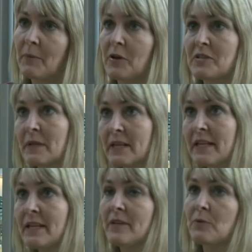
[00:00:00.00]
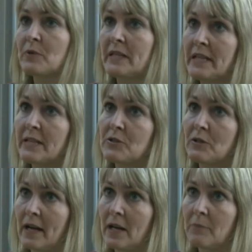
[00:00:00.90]
because I believe that we need
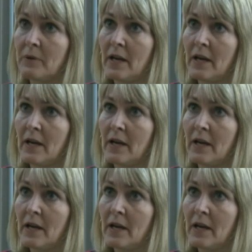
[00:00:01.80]
to help